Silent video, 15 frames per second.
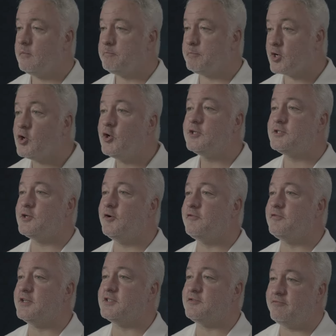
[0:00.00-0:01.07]
Because
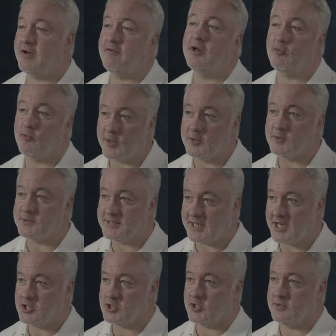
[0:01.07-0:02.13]
of this very real
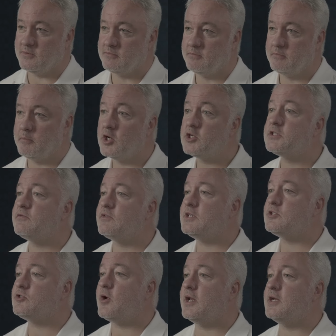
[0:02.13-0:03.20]
danger, most of
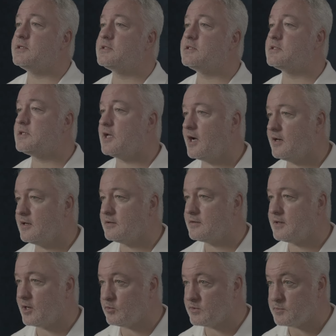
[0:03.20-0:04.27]
these traders decided
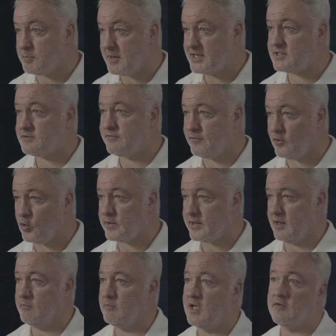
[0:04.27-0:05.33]
that it was best for
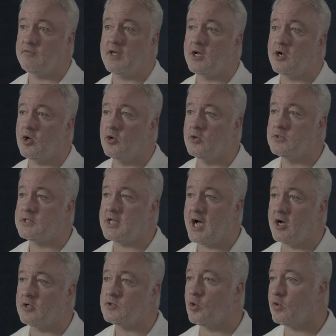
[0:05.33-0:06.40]
them if they closed
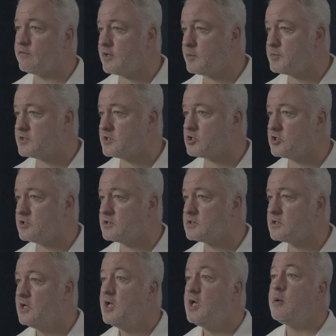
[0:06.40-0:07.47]
out all of their positions
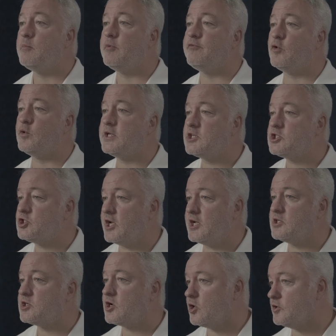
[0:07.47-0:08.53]
before the
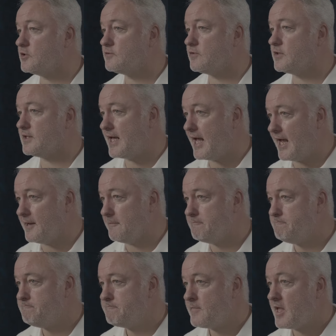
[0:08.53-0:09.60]
exchange closed for the day.
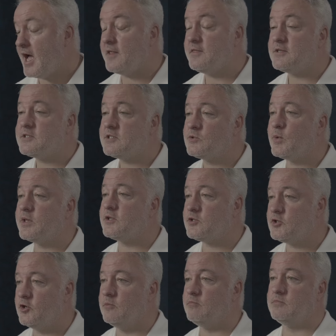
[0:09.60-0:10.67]
And this is where the
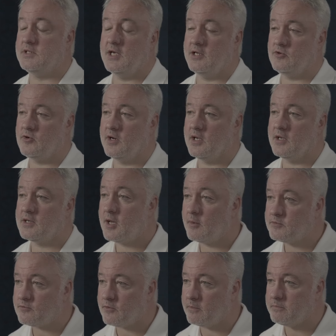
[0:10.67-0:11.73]
term day trading
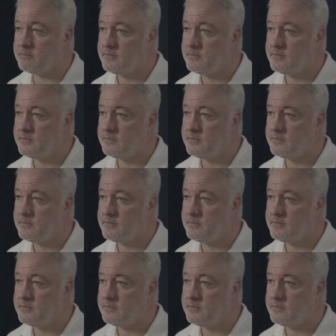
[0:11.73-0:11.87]
comes from.